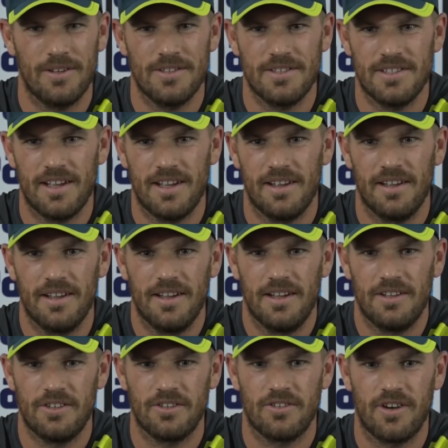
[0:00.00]
It's
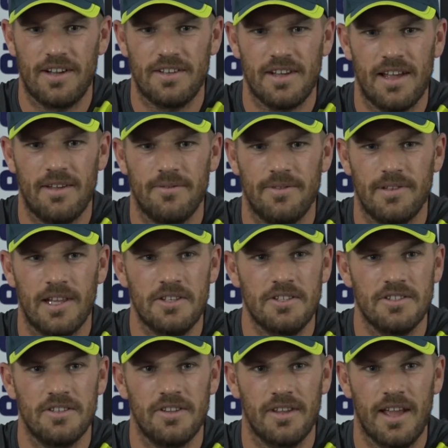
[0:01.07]
just great to have
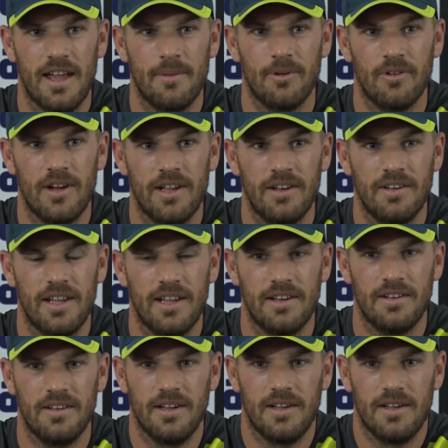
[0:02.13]
legends of the game around again,
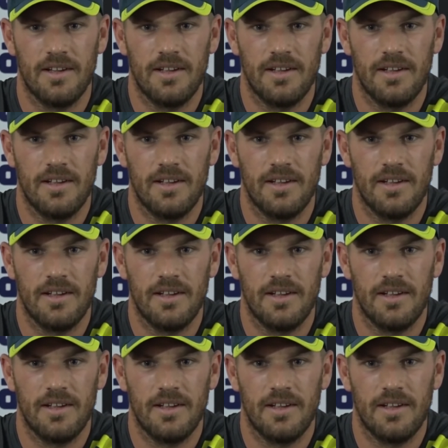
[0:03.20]
and